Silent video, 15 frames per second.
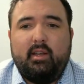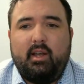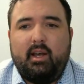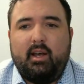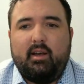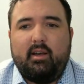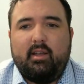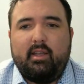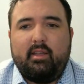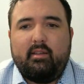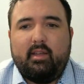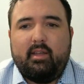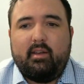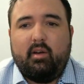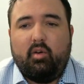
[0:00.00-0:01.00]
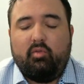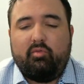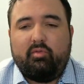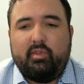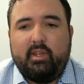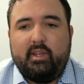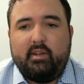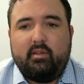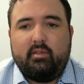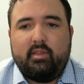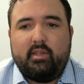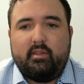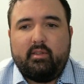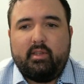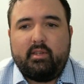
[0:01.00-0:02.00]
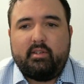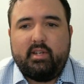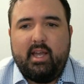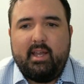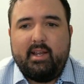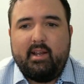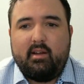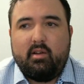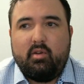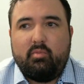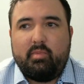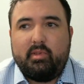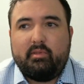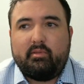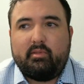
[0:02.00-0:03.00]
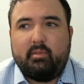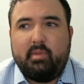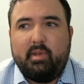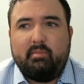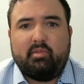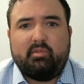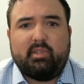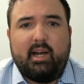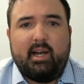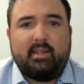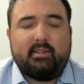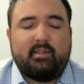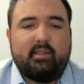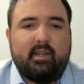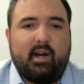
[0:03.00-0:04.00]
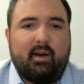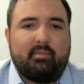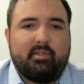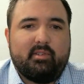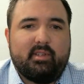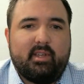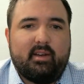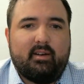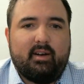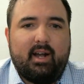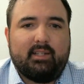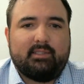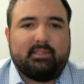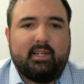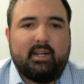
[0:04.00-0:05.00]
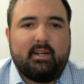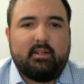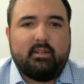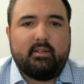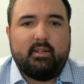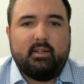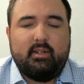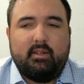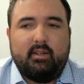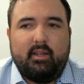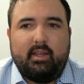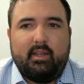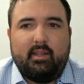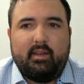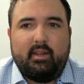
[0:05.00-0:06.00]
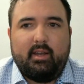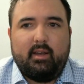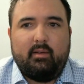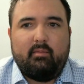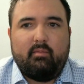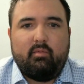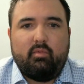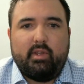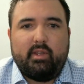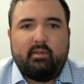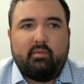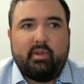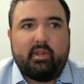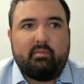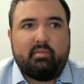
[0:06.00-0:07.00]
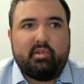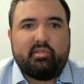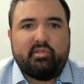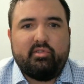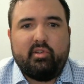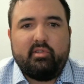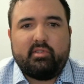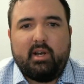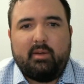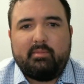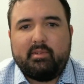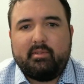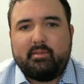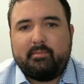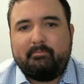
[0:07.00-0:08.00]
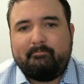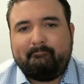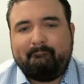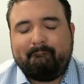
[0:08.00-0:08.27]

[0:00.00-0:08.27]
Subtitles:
And hopefully, this chat here opens some people's eyes to the options that are out there, and we can pursue those options.